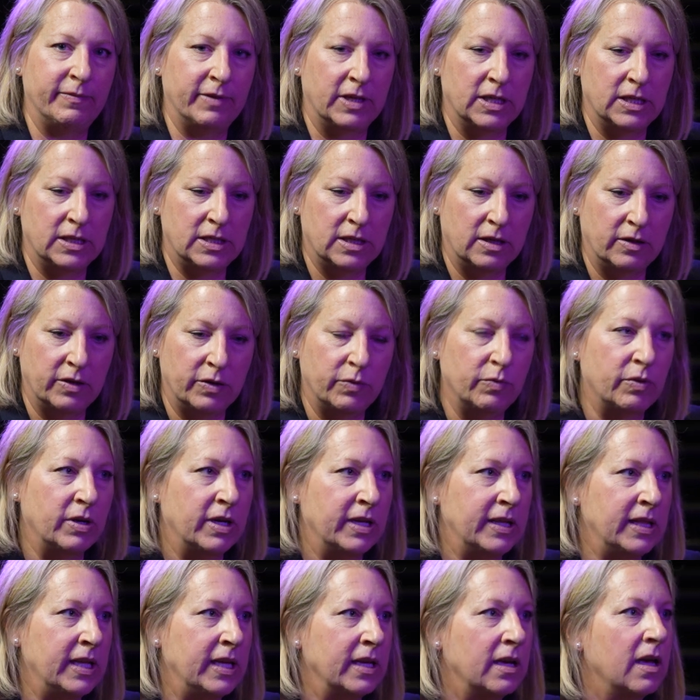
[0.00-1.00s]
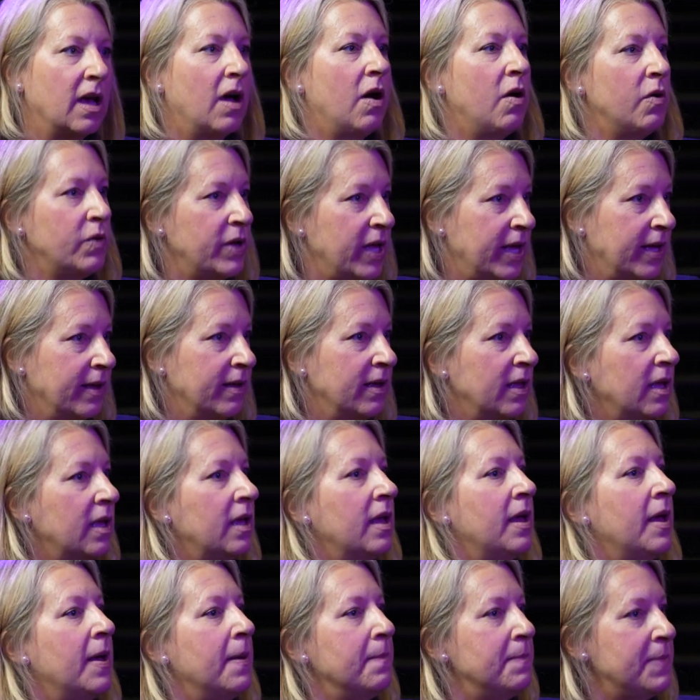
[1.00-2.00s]
going to tell you what I think. Okay,
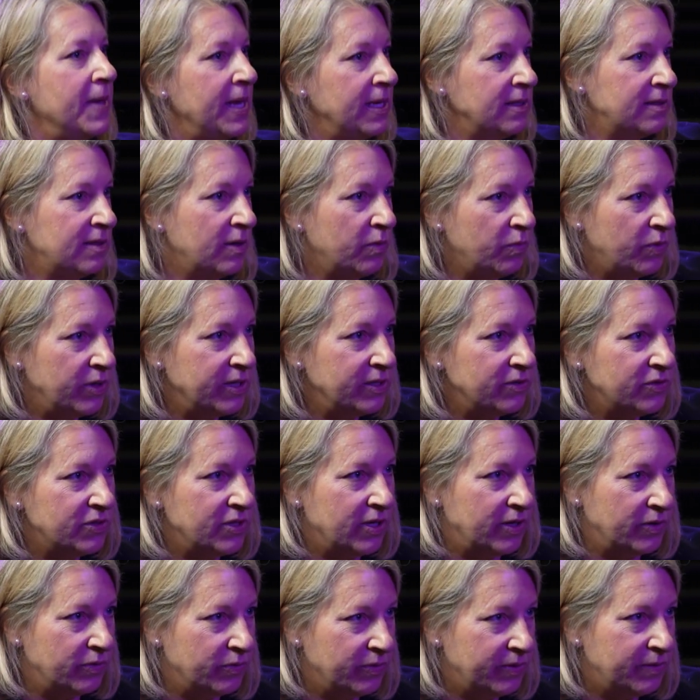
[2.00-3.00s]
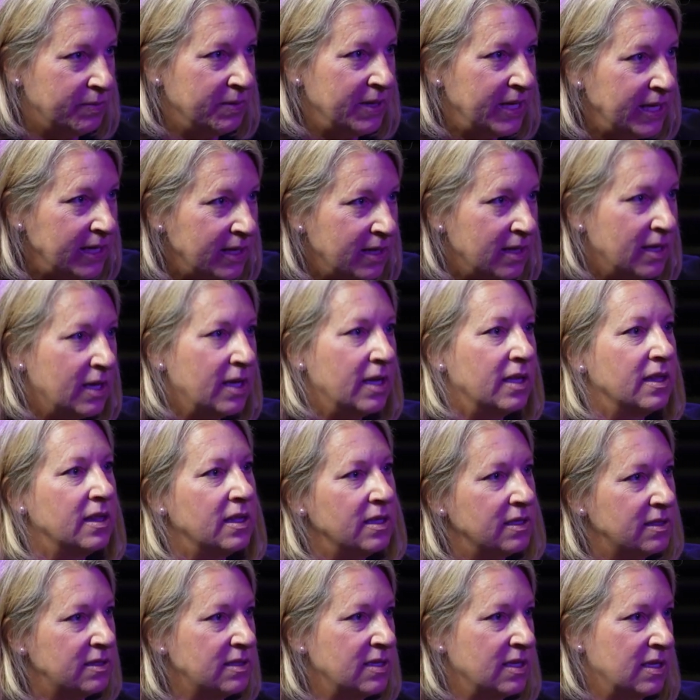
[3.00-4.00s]
based on what you shared with me,
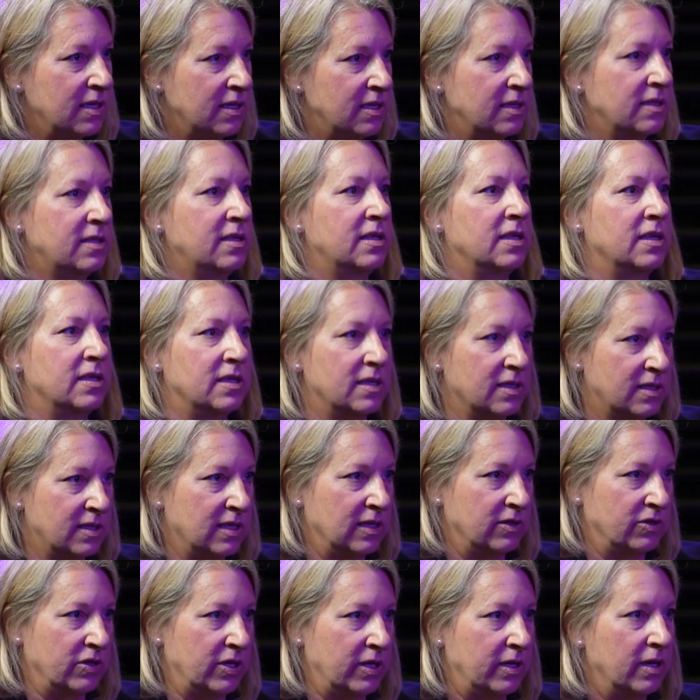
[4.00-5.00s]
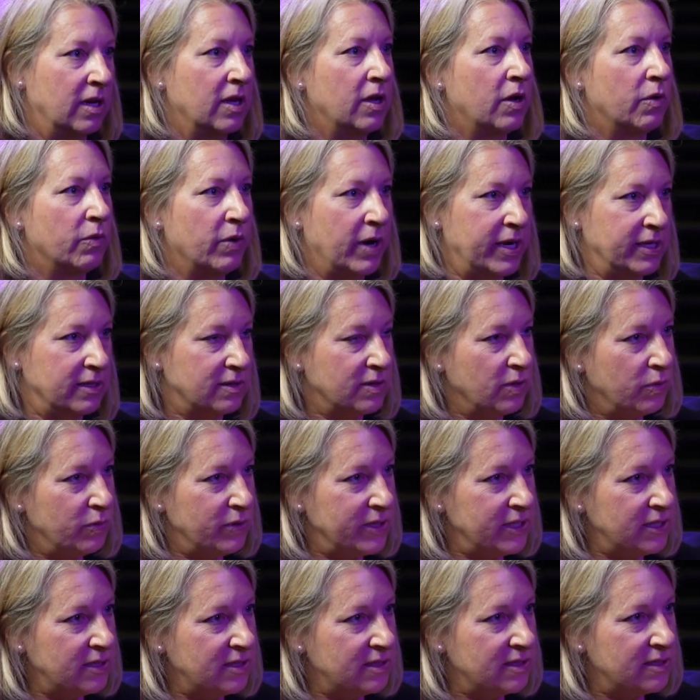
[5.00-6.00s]
this is the decision, right? So
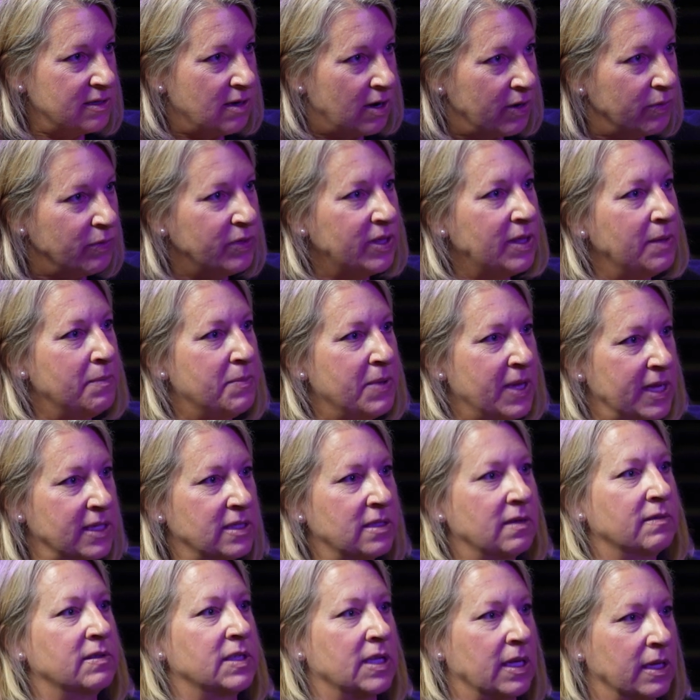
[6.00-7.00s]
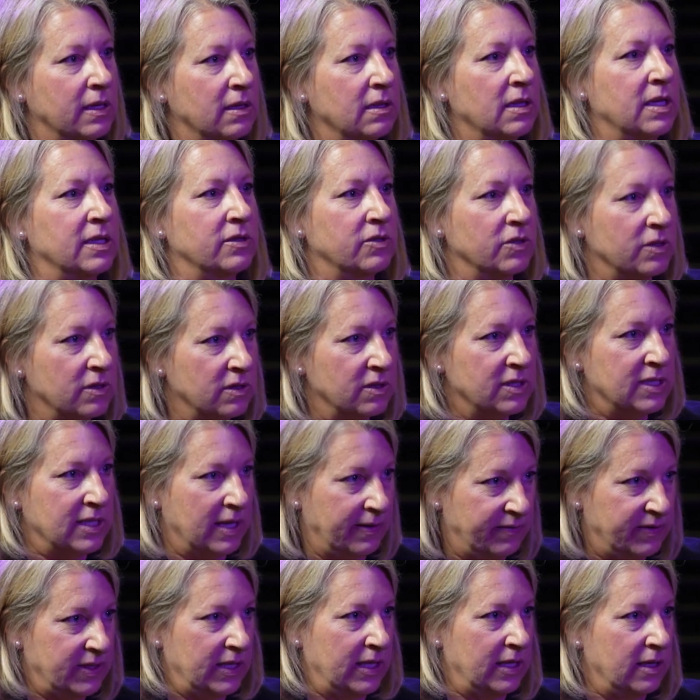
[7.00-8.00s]
we start with a base of psychological
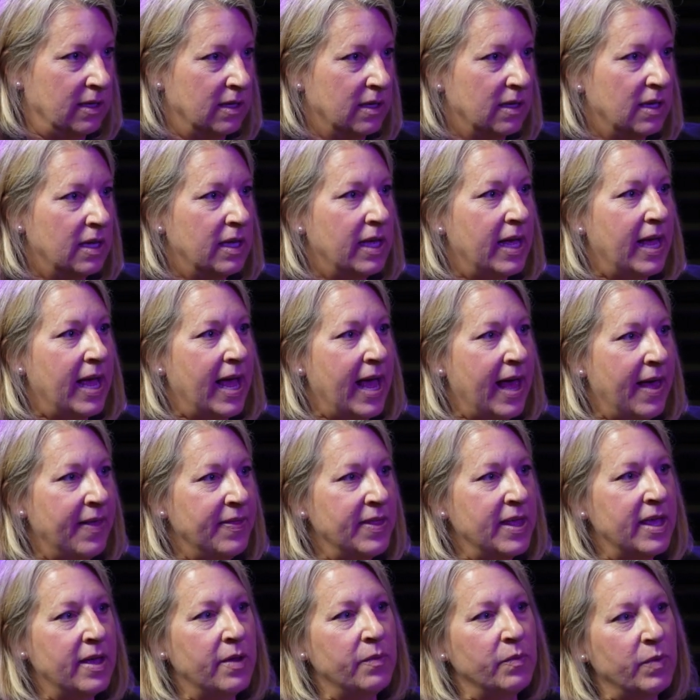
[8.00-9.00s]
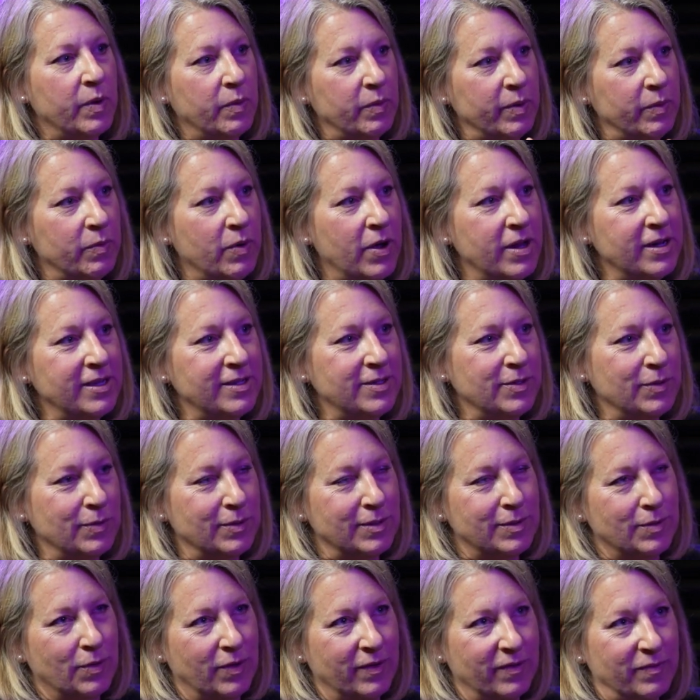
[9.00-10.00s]
safety. And then what we want to do
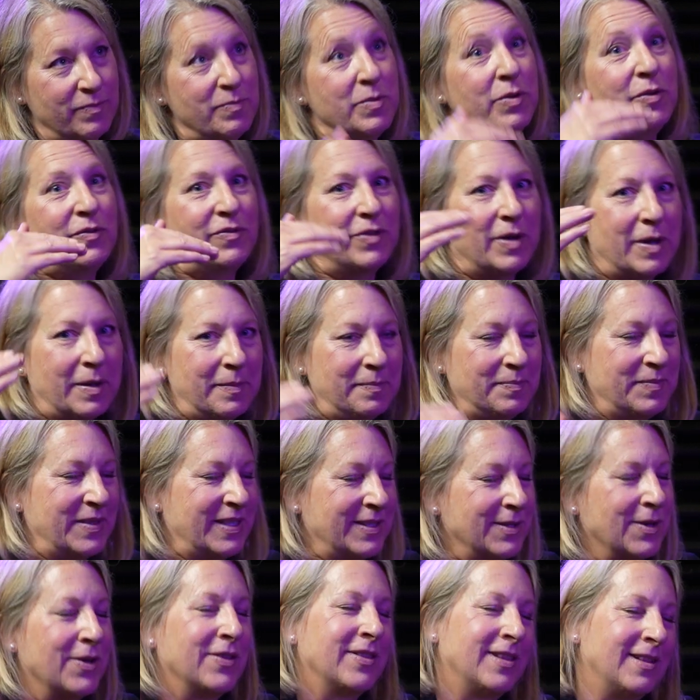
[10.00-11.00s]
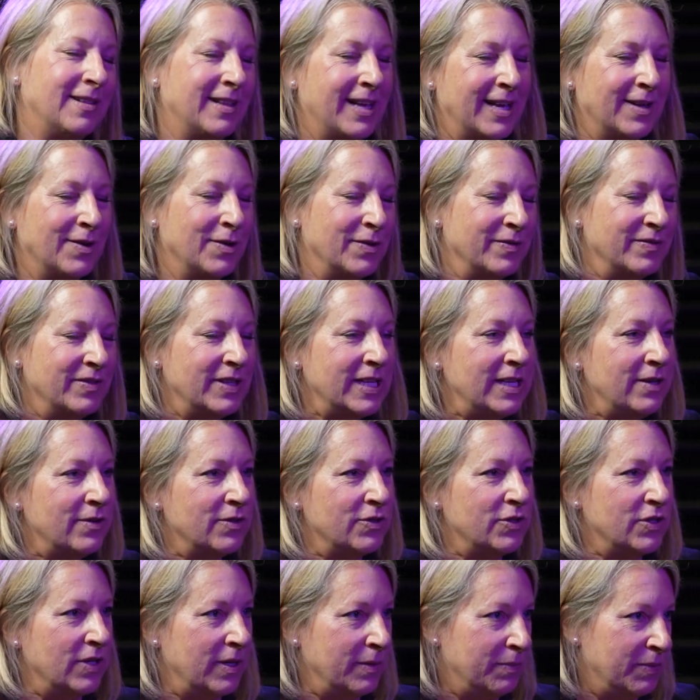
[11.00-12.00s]
is sort of move up. It's called the ladder of
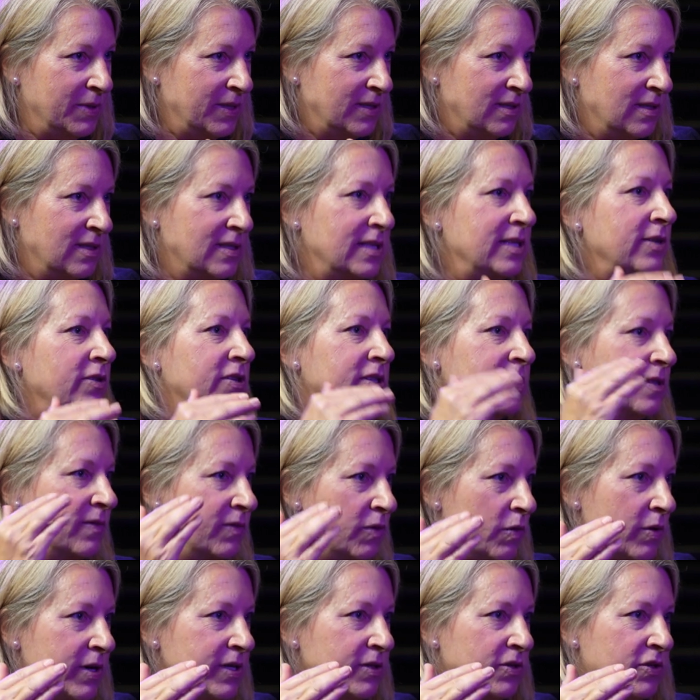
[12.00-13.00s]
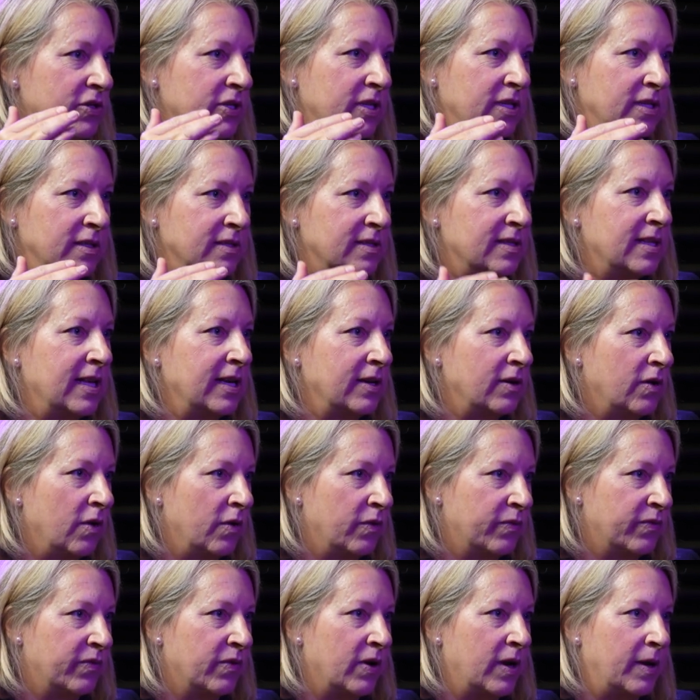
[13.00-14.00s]
leadership. It's a series of questions that
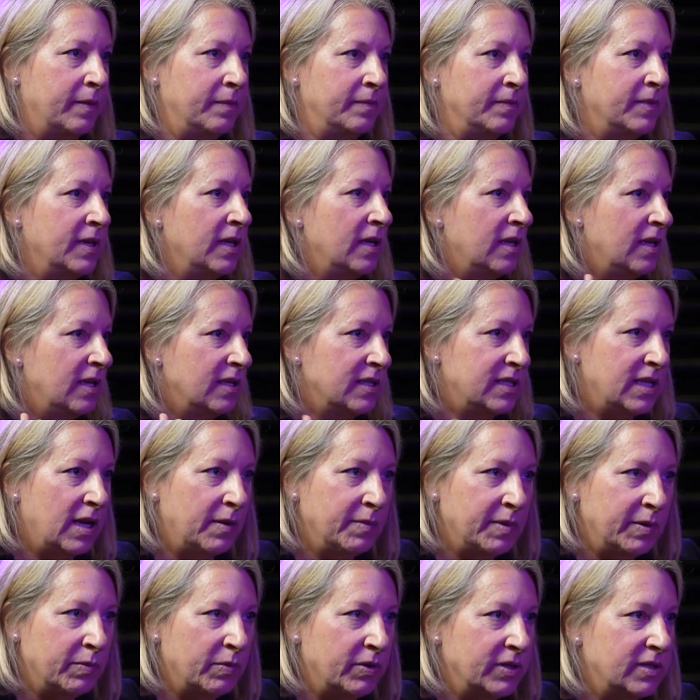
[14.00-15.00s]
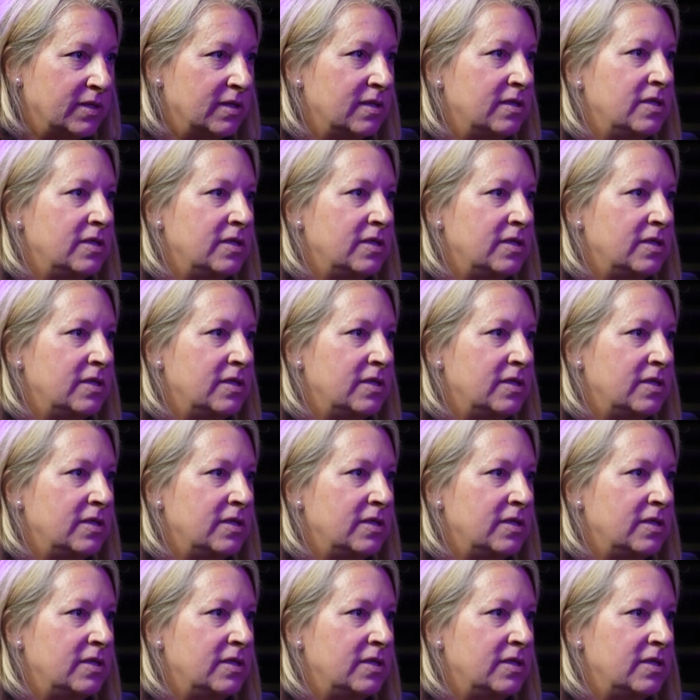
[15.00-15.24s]
go from tell me what to